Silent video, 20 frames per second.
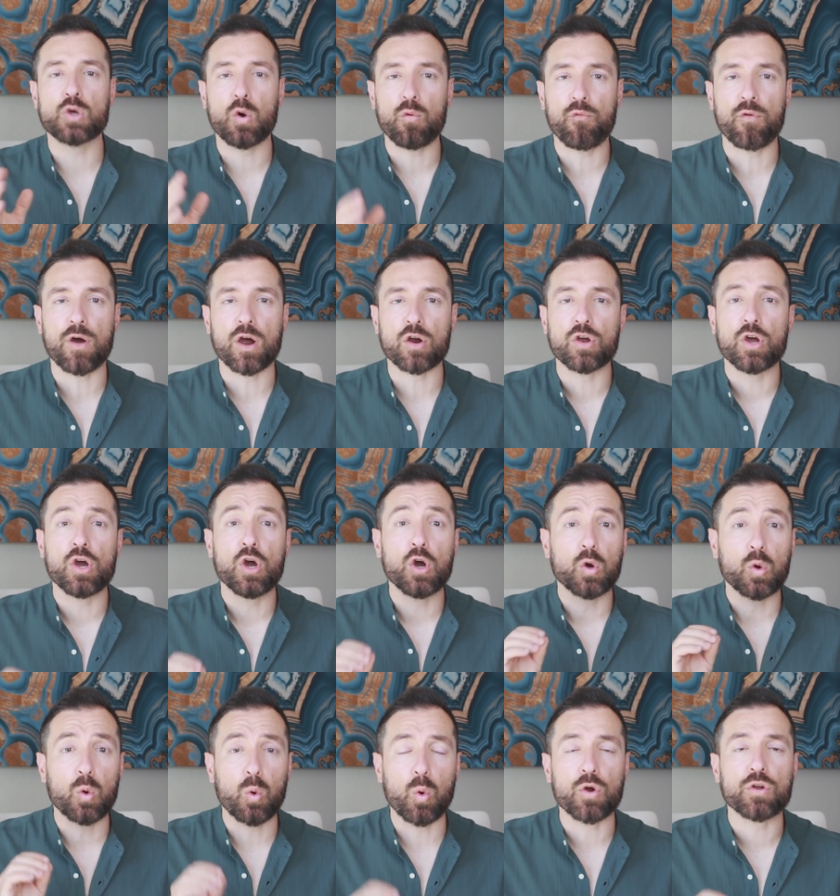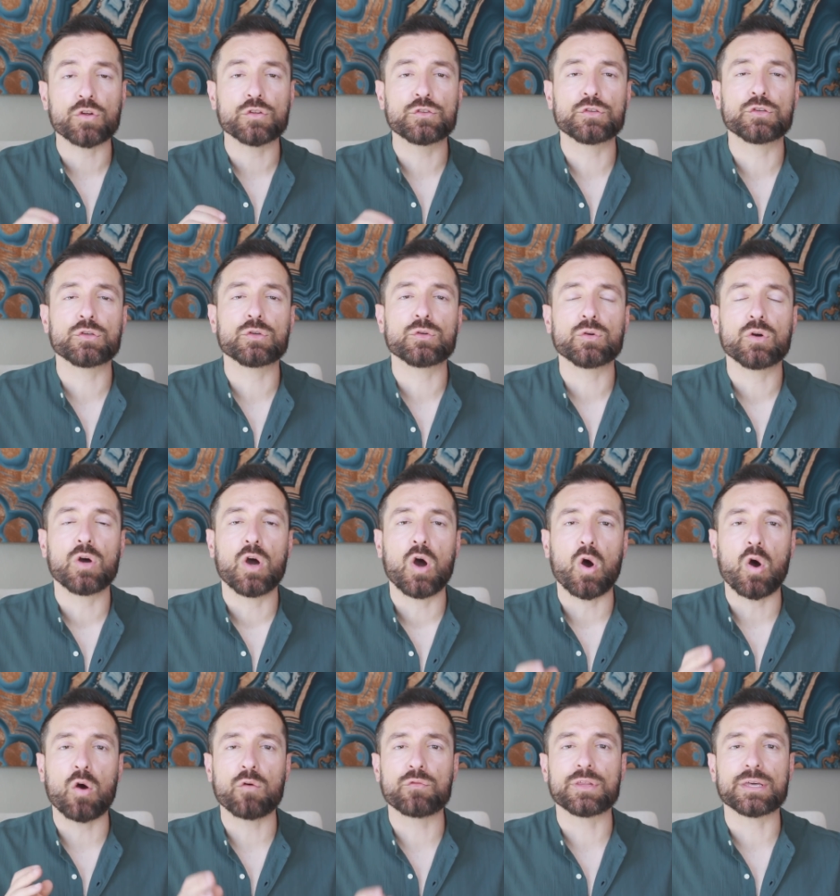so far, quarter two
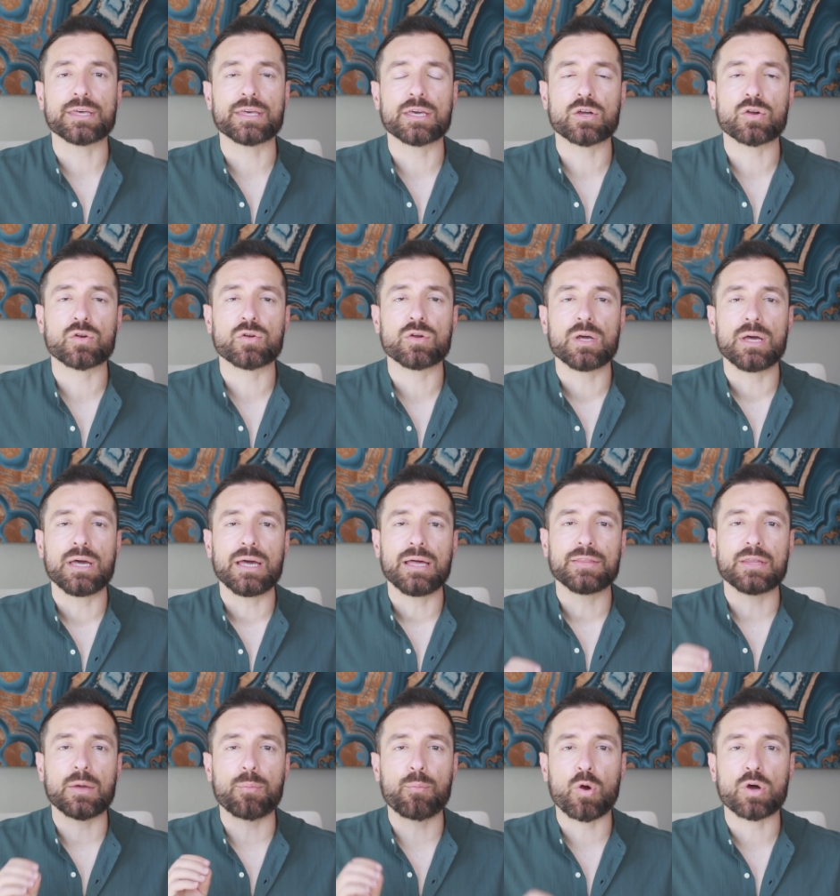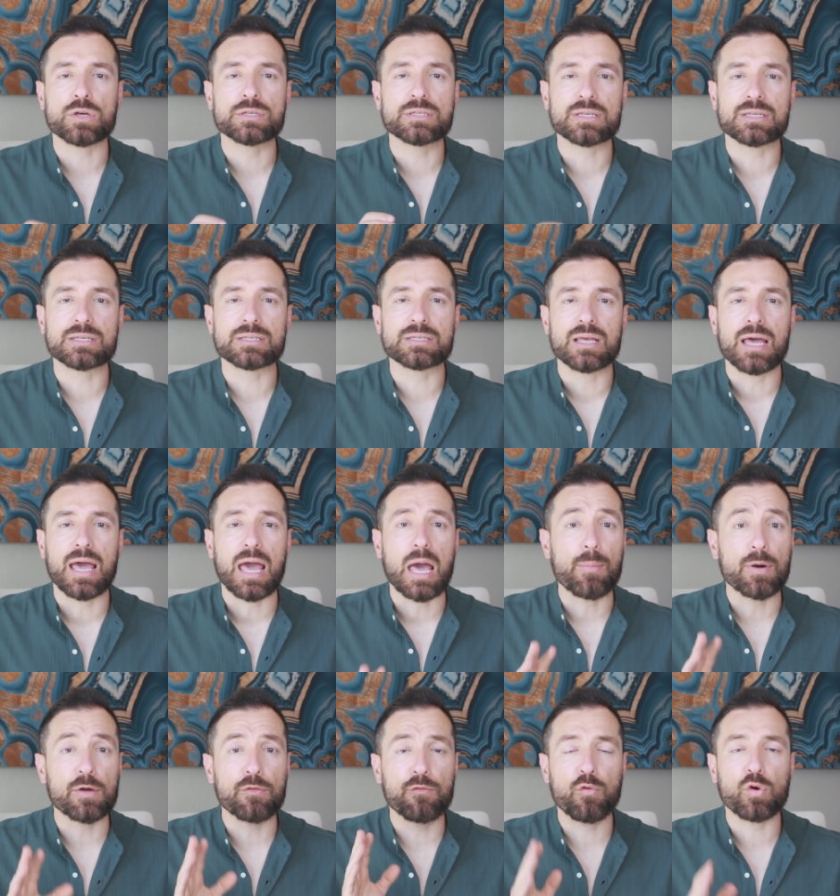of the year, they processed
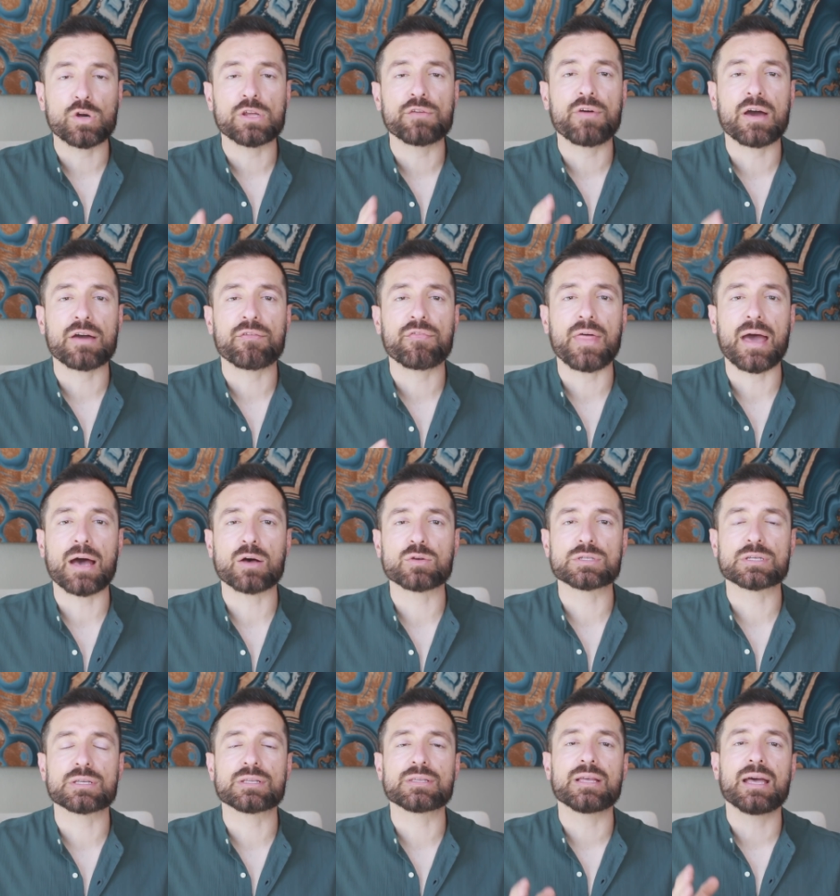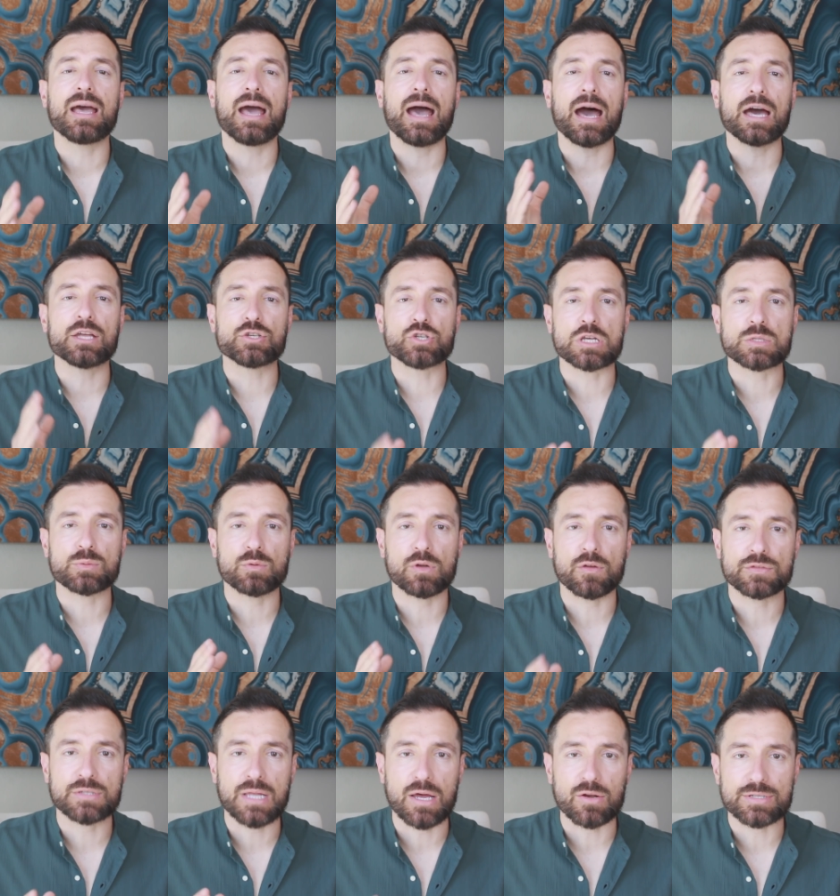about 45,000
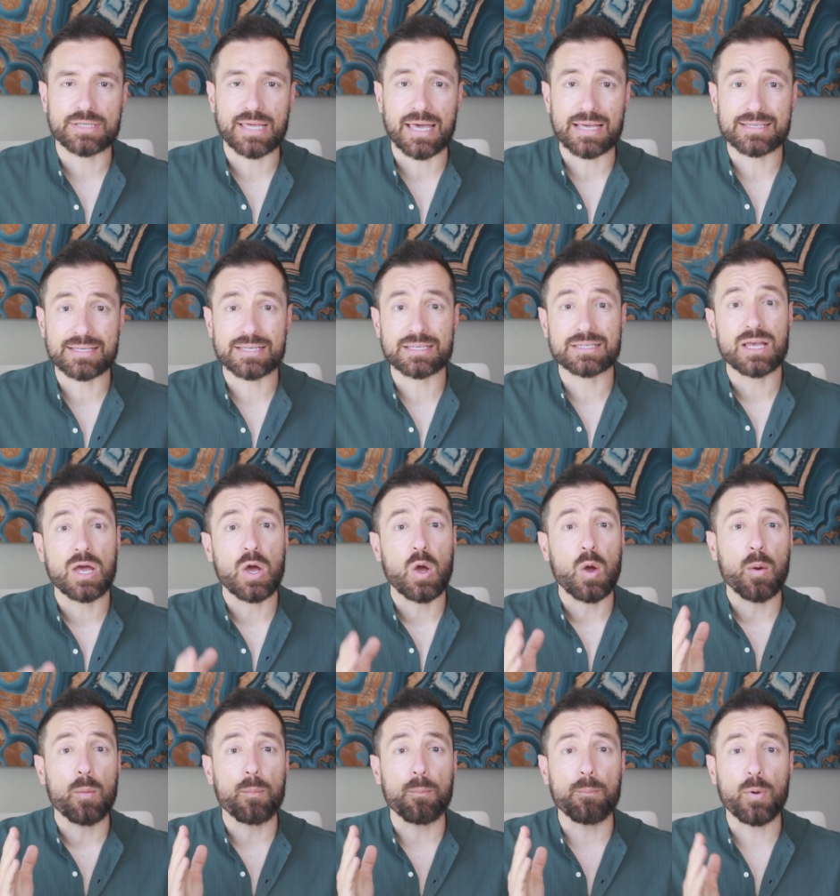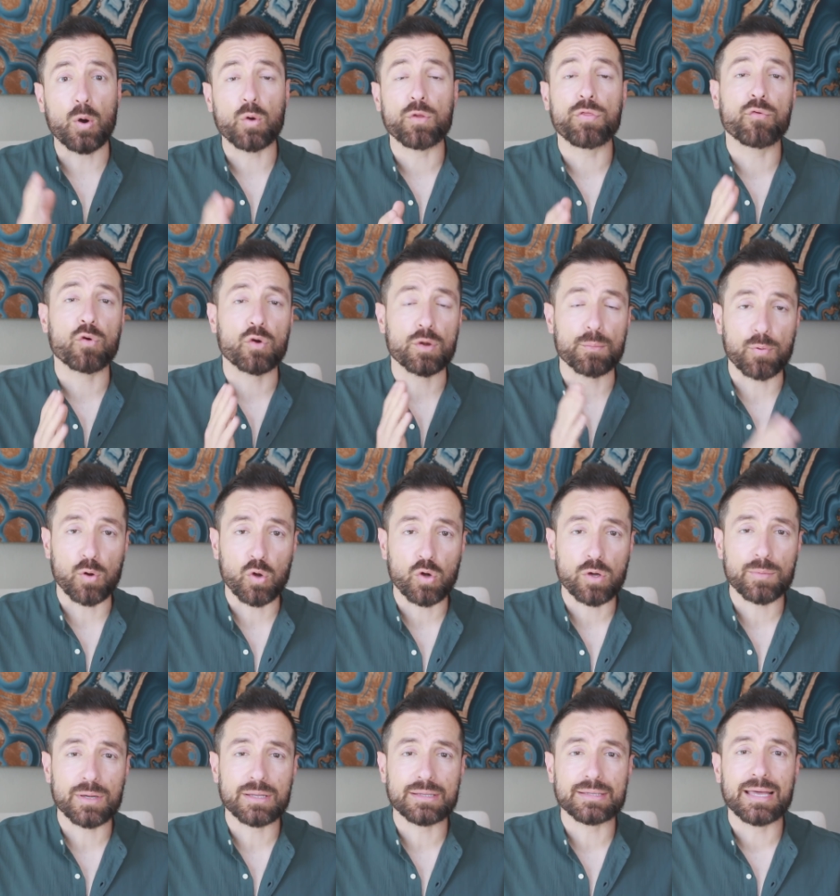adjustment of status cases, both for
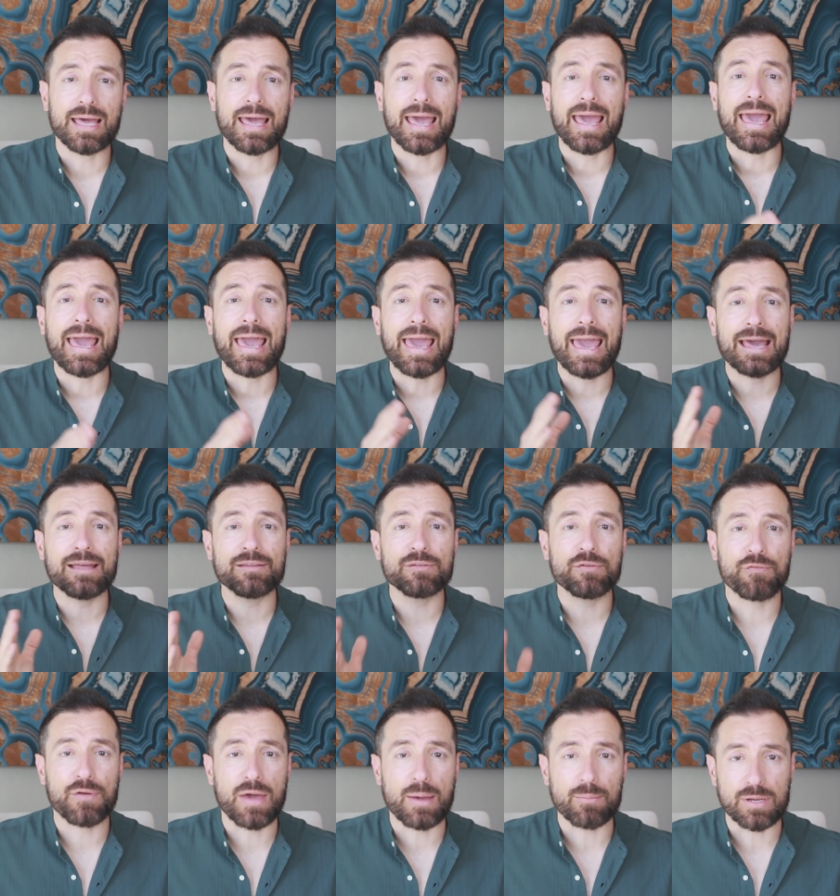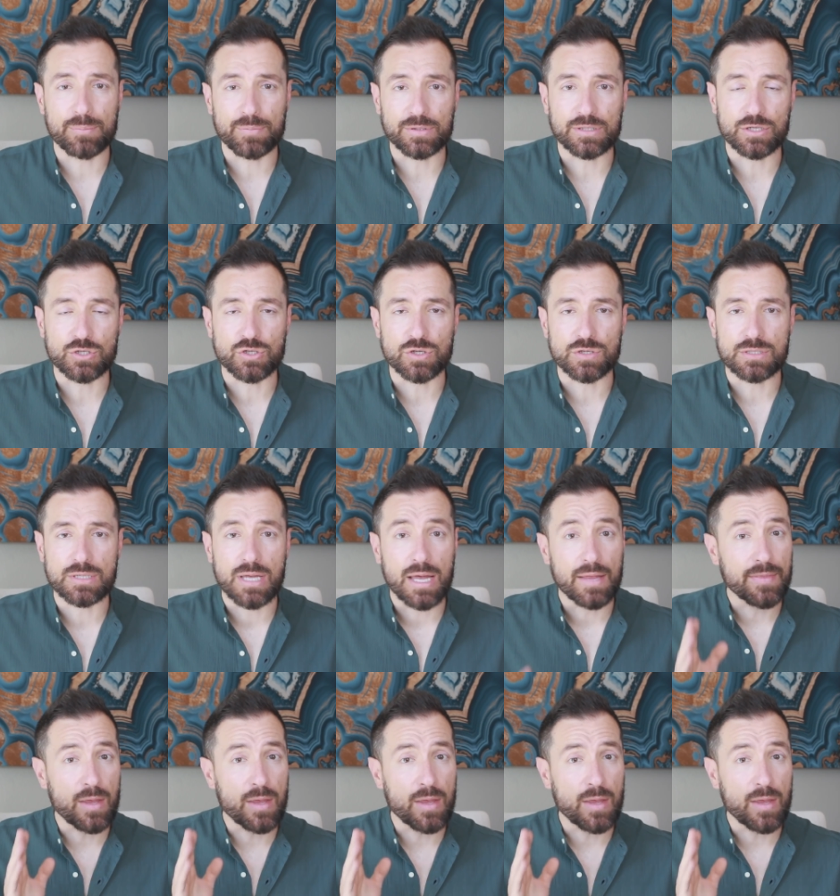employment and family petitions.